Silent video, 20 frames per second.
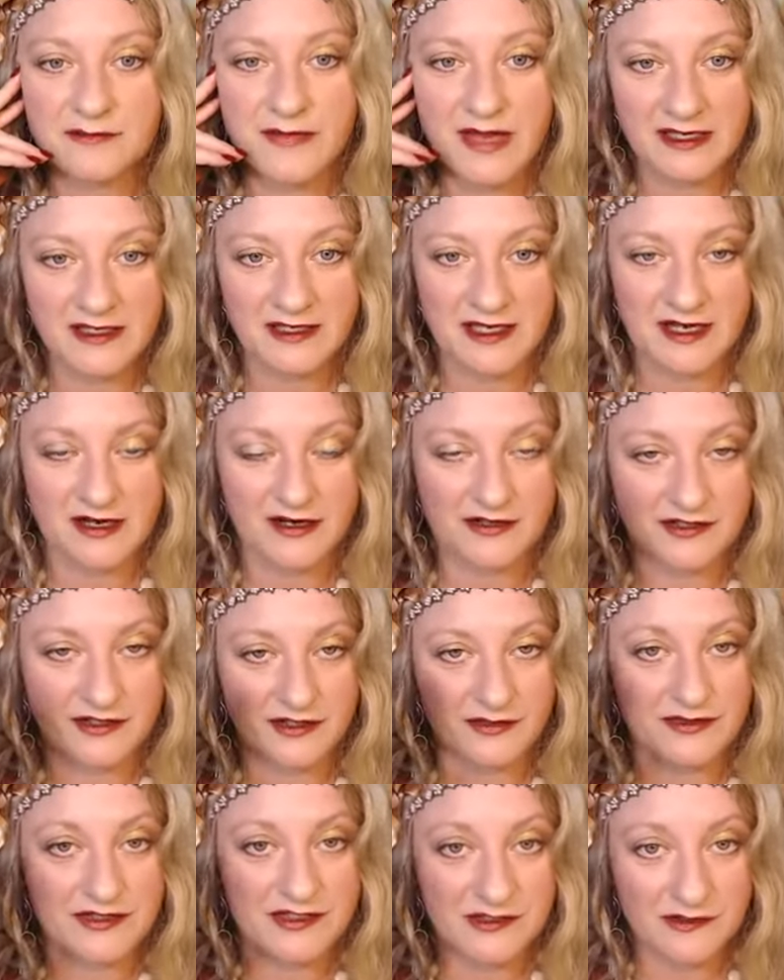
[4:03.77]
main
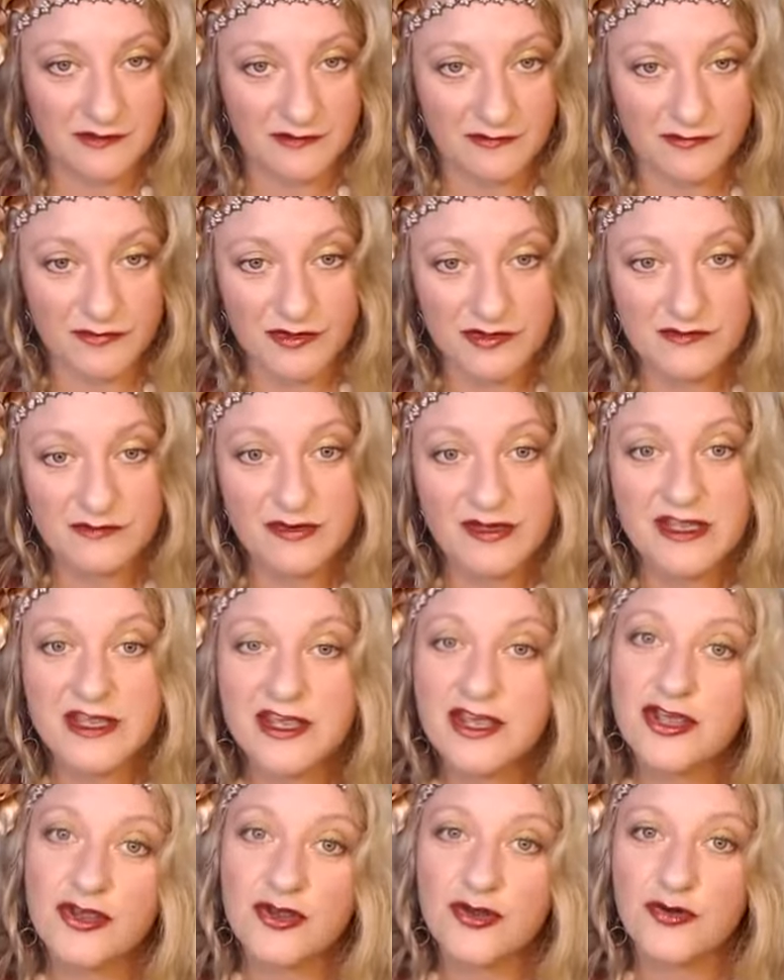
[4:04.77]
character, which it would be
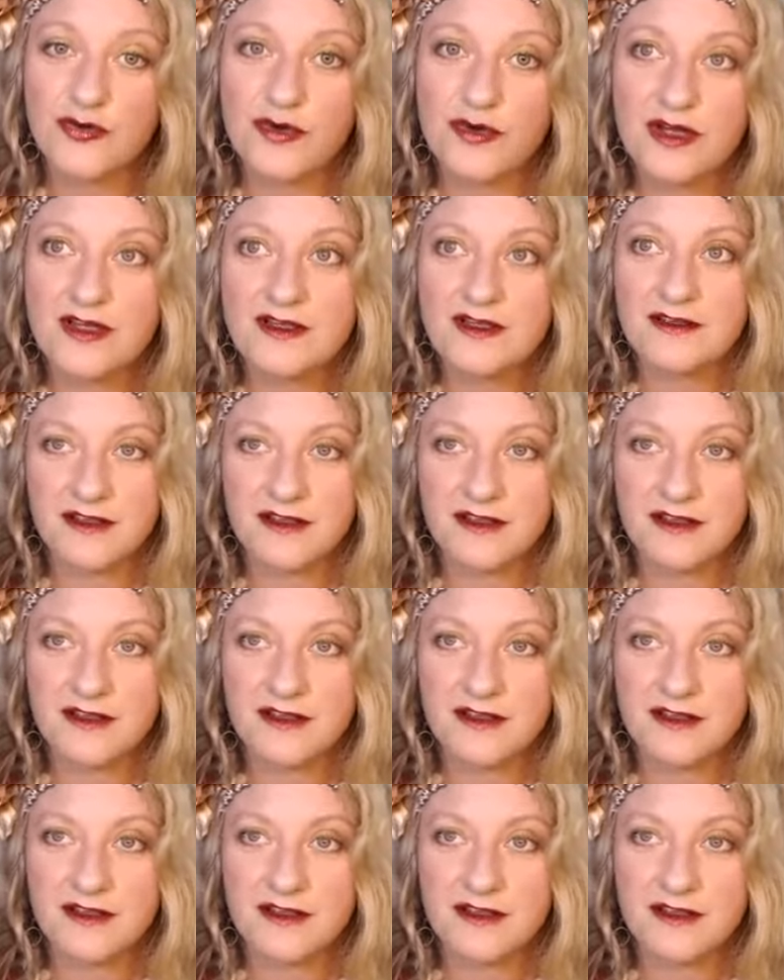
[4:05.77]
you,